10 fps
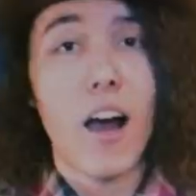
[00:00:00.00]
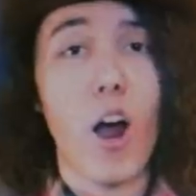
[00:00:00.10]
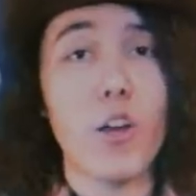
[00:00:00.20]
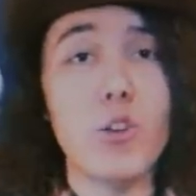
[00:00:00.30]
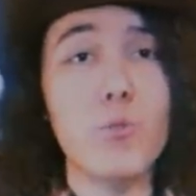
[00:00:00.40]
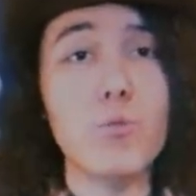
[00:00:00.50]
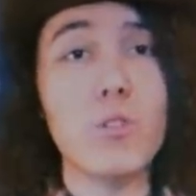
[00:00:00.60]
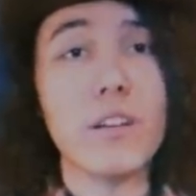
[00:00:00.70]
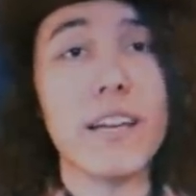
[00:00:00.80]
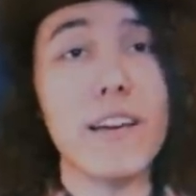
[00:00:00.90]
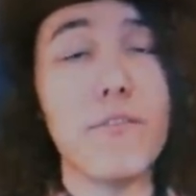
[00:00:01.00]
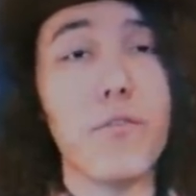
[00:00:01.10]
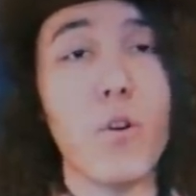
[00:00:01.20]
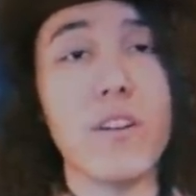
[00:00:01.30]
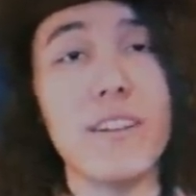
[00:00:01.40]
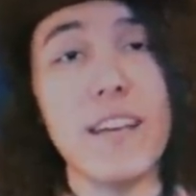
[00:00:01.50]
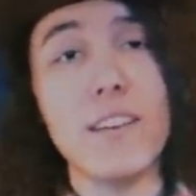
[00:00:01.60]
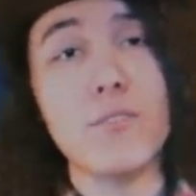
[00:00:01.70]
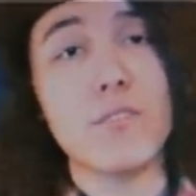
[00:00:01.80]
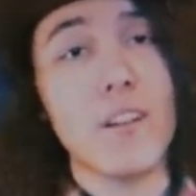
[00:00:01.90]
Are you looking for
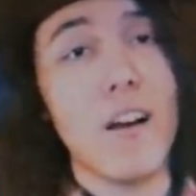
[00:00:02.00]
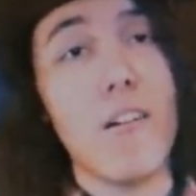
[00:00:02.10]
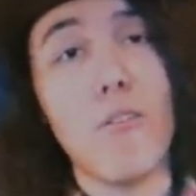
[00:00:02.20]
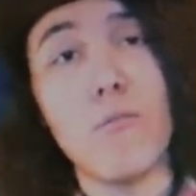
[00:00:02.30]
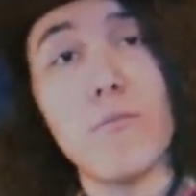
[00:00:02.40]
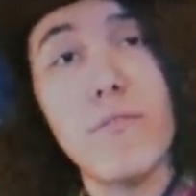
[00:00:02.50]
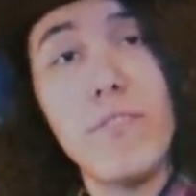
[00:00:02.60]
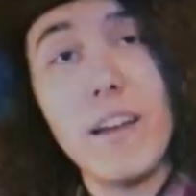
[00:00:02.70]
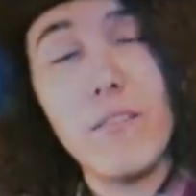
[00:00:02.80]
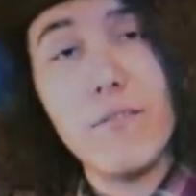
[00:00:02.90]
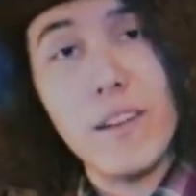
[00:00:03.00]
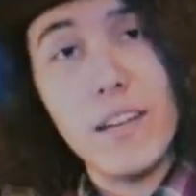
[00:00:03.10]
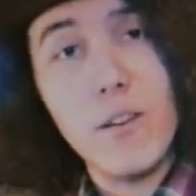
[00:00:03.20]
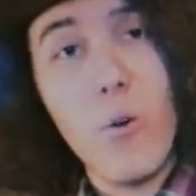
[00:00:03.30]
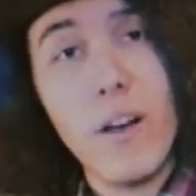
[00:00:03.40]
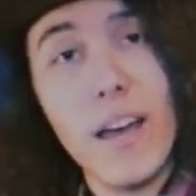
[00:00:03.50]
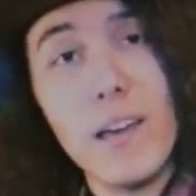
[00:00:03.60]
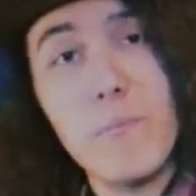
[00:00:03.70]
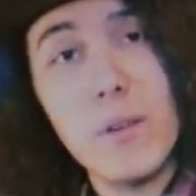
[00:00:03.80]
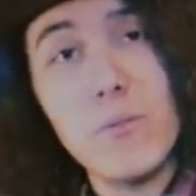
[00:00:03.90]
deals on vi video
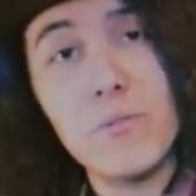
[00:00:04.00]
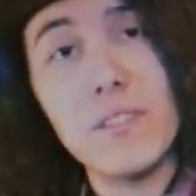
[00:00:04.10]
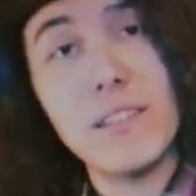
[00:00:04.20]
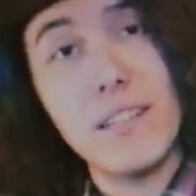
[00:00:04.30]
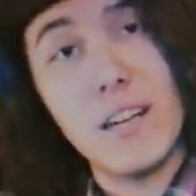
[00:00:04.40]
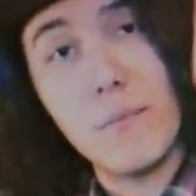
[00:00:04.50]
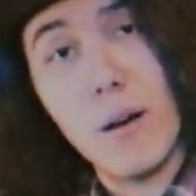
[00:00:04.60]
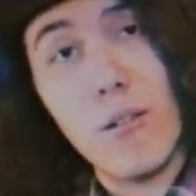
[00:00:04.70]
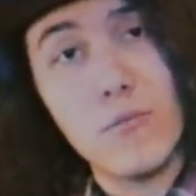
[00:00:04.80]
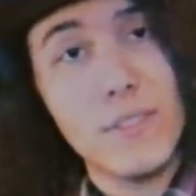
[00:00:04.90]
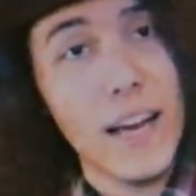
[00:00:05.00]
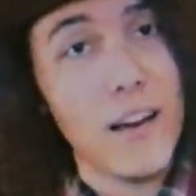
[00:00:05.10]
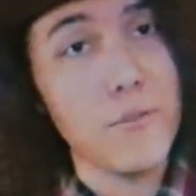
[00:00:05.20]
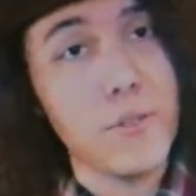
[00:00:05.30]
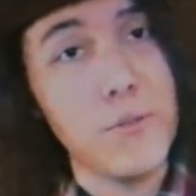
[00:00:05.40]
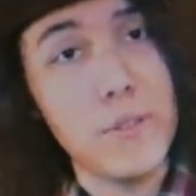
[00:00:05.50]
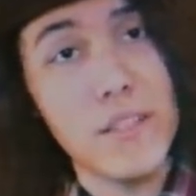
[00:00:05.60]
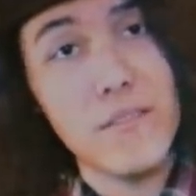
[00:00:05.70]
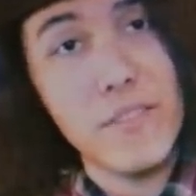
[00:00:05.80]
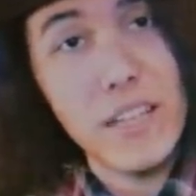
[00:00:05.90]
game music? Come on down to
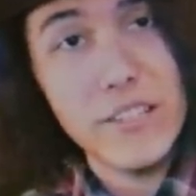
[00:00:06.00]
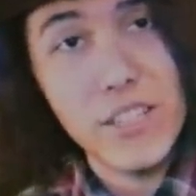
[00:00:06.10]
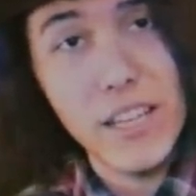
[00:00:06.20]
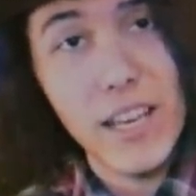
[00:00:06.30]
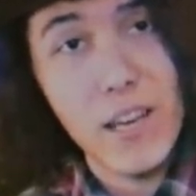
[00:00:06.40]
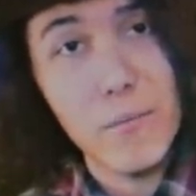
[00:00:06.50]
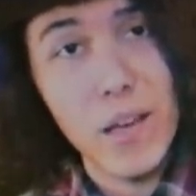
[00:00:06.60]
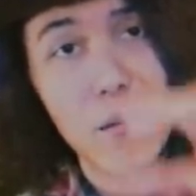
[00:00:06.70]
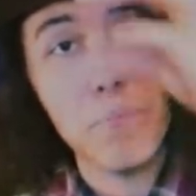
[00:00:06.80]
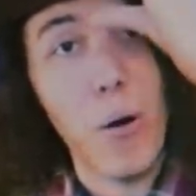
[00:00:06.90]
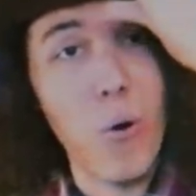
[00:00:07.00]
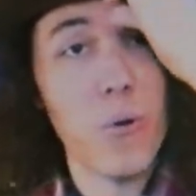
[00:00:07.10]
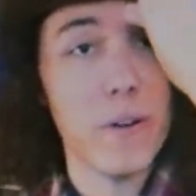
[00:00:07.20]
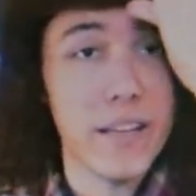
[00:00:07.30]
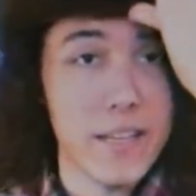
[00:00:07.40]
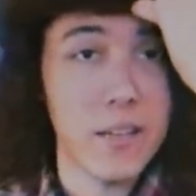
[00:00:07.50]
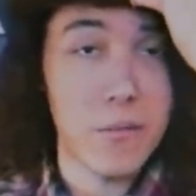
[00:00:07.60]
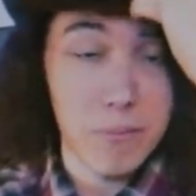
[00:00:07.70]
the VGM Emporium.